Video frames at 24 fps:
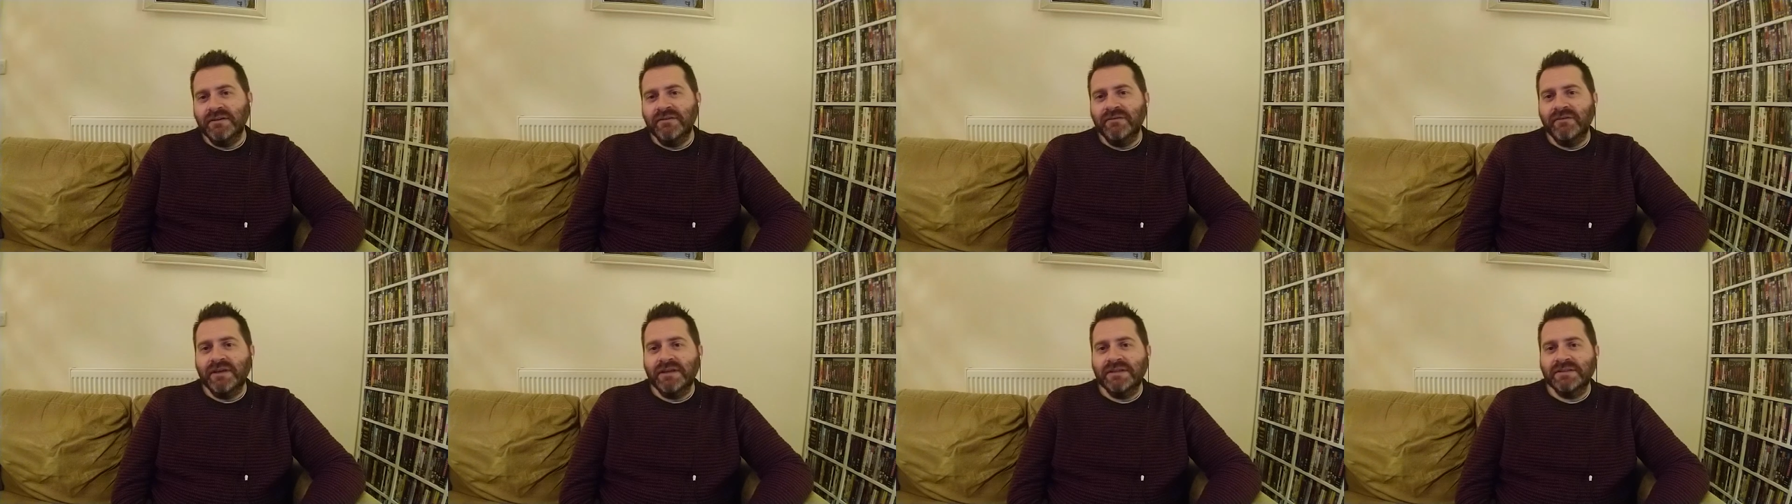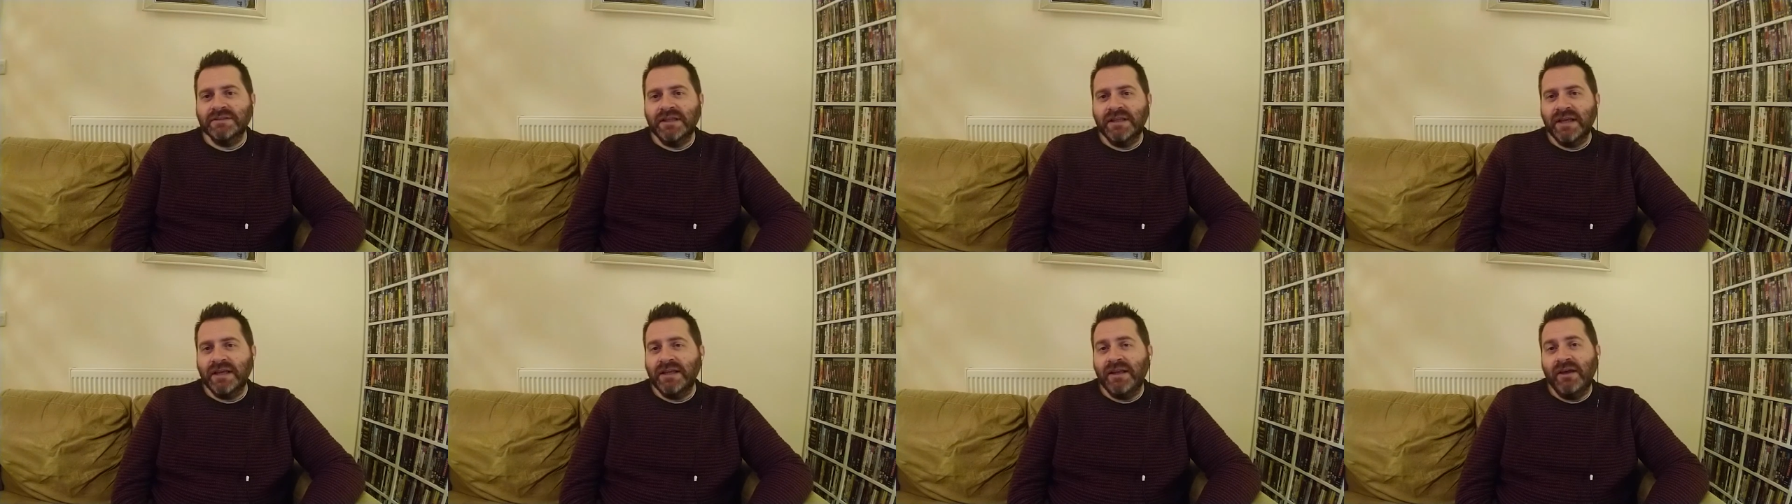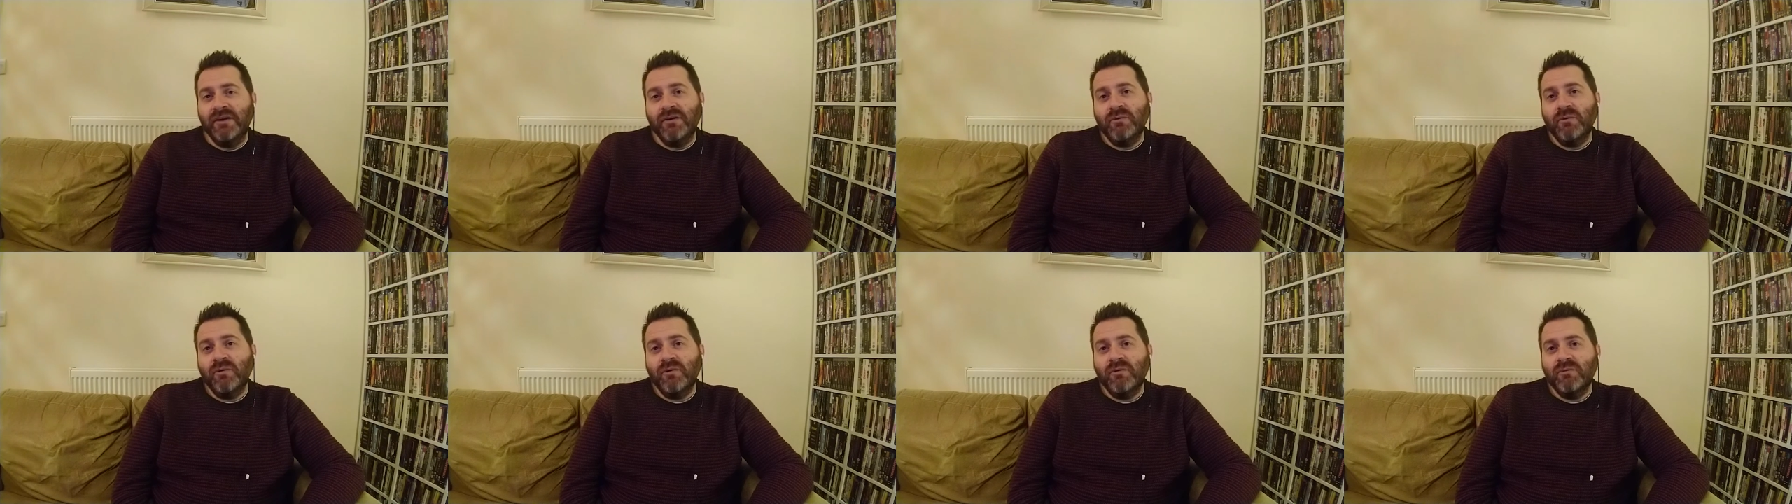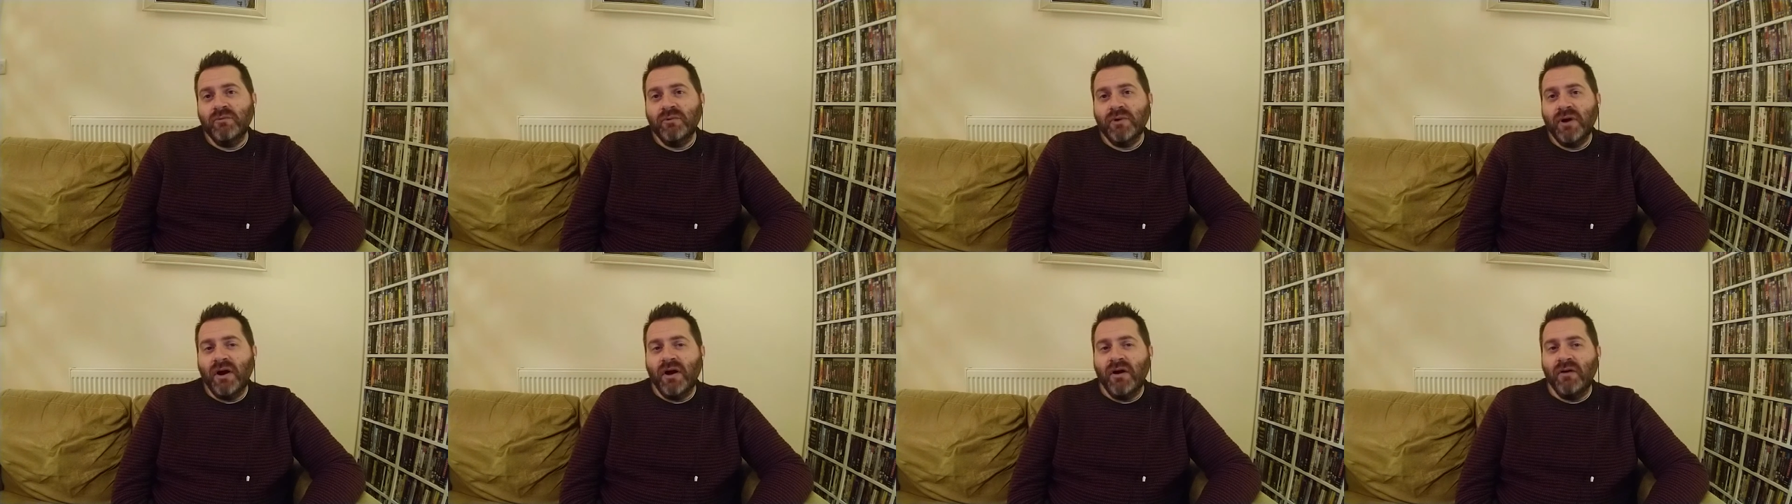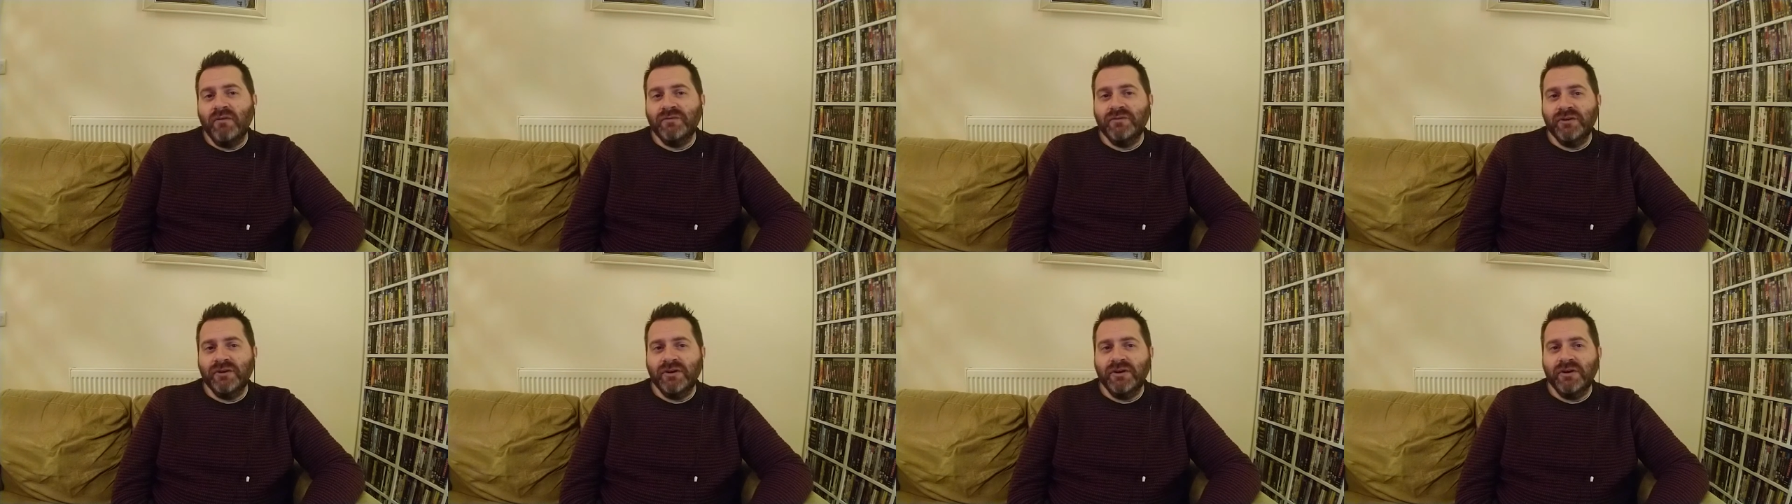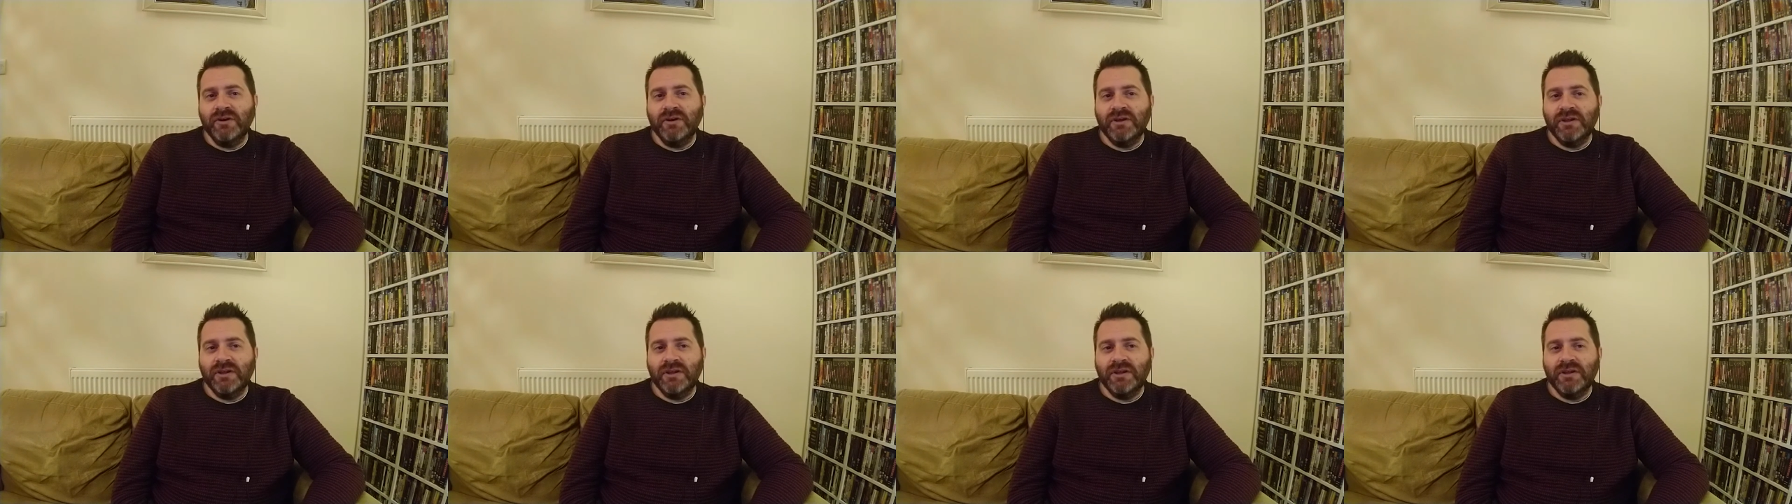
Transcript: and things like that. After